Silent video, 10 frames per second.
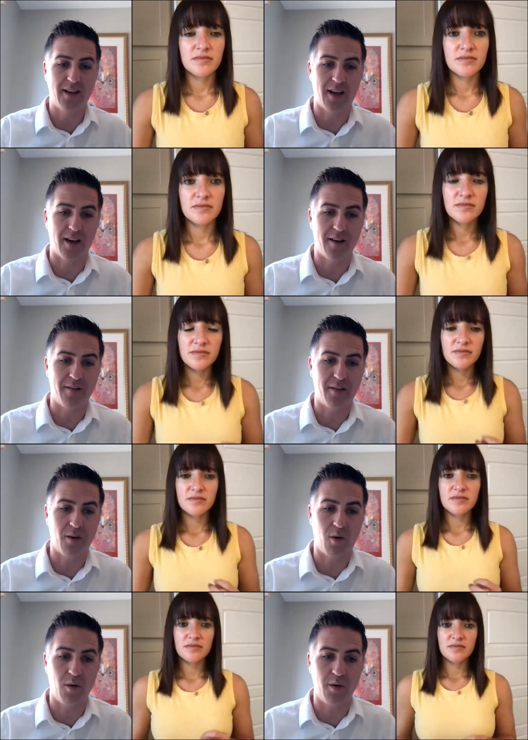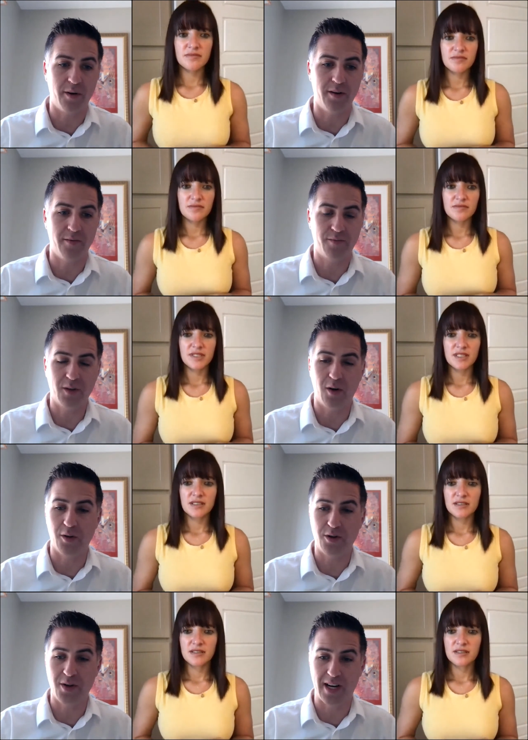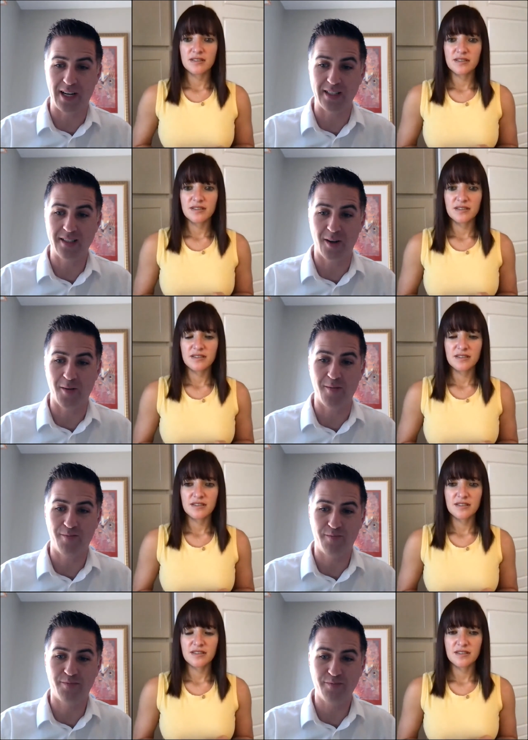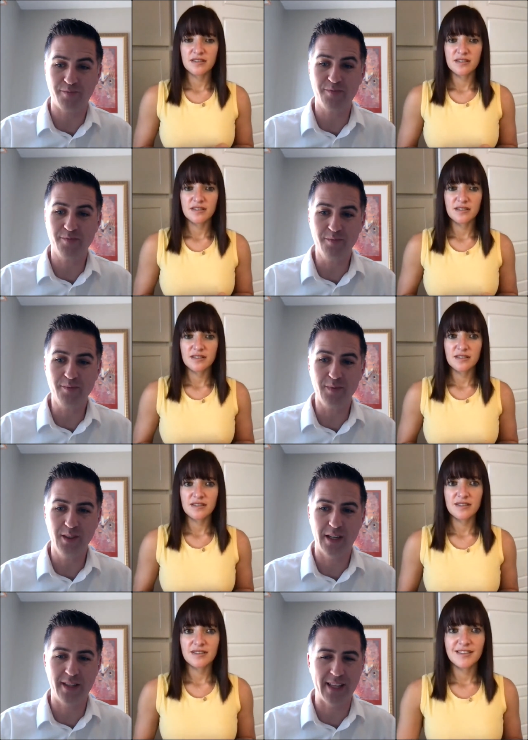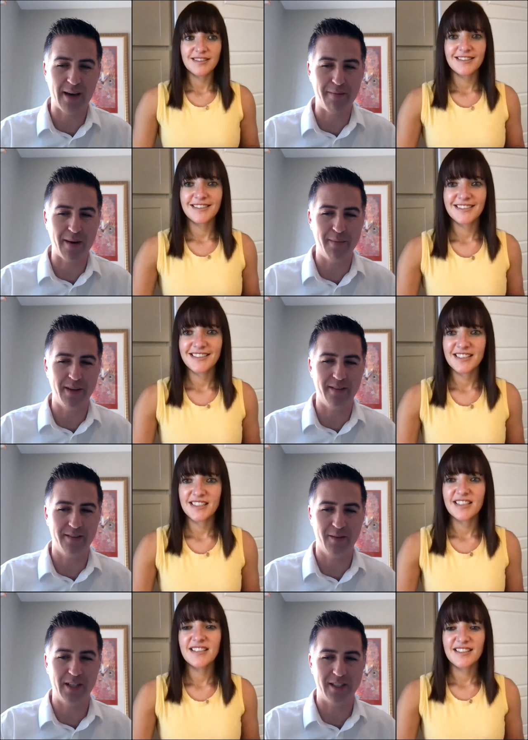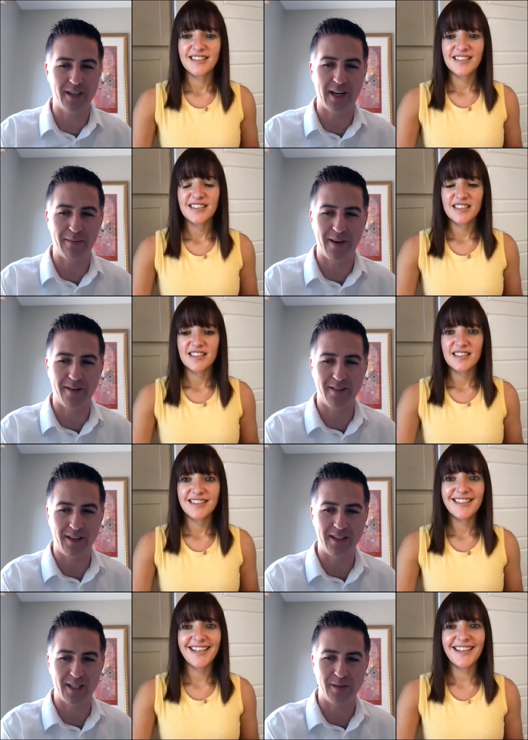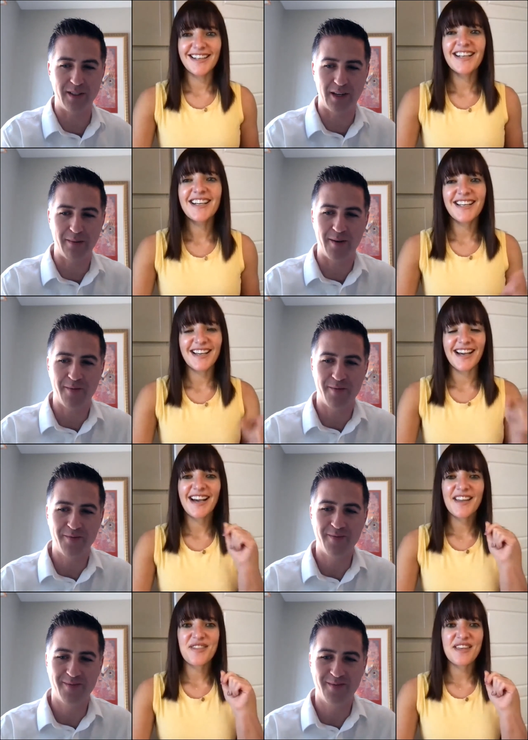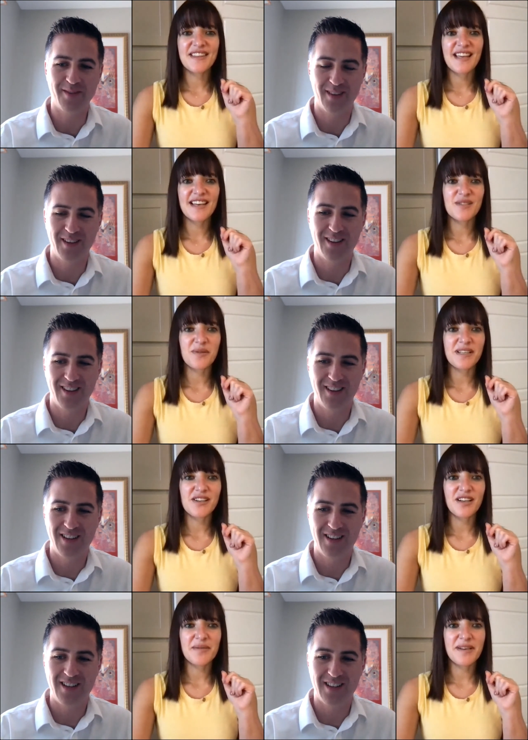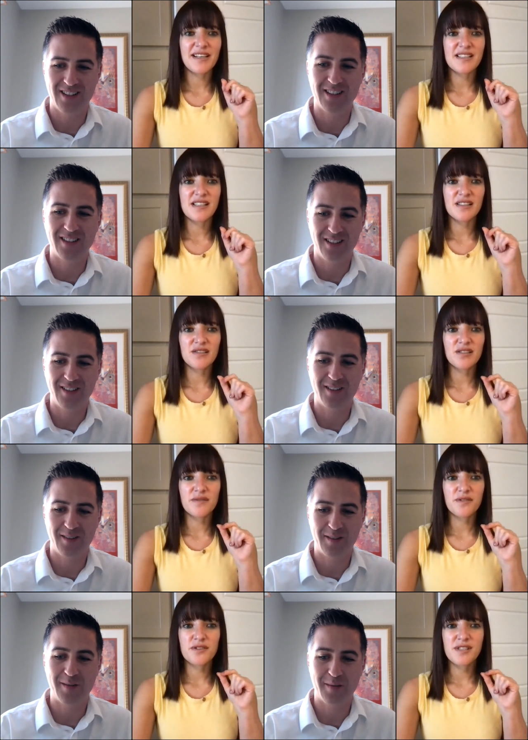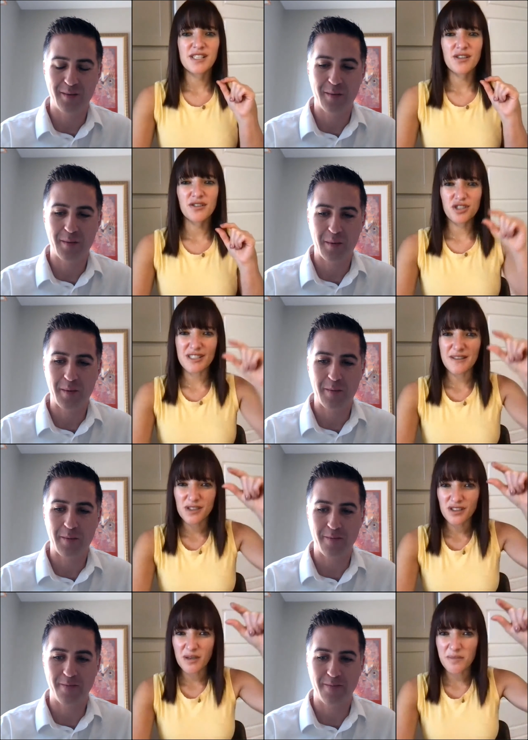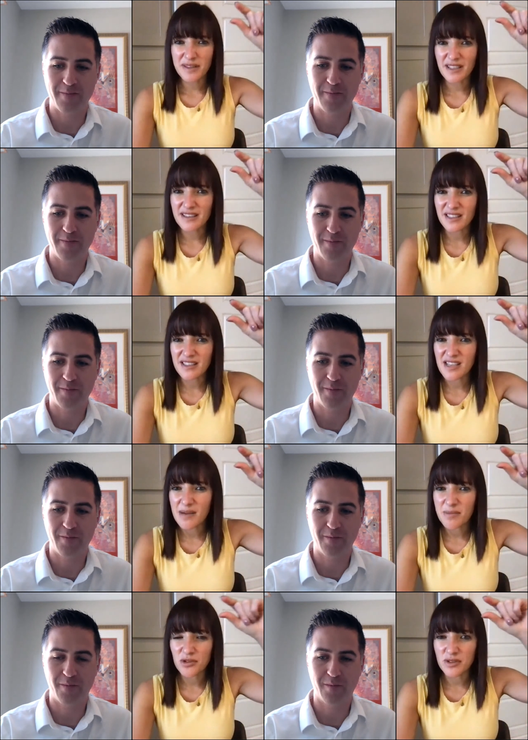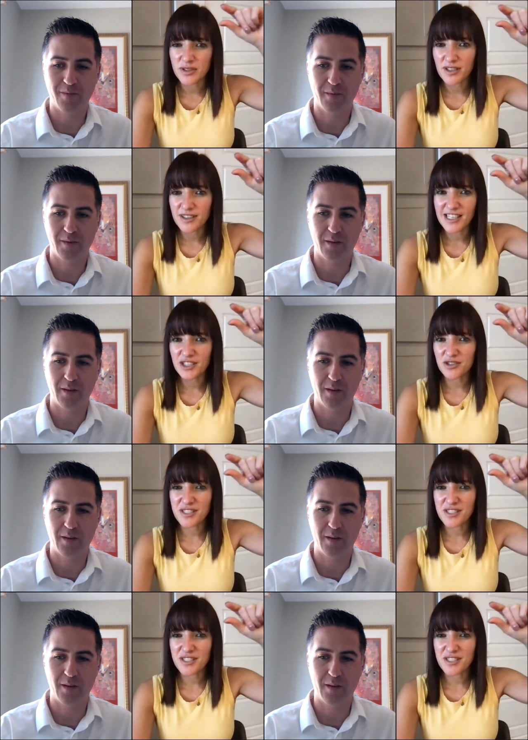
Speaker 1: uh, the older older trainings. So I think that might be what he's talking about. Do you
Speaker 2: think that's what he's talking about? I think that is what he's talking about. It is a little confusing. So you'll just have to look up at like the top corner and you'll